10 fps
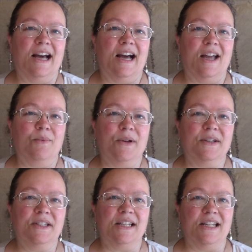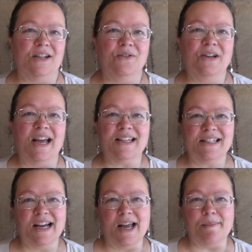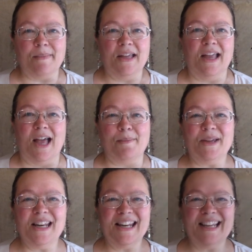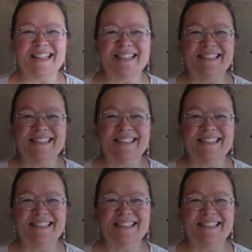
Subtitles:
I will see you next time. Happy knitting!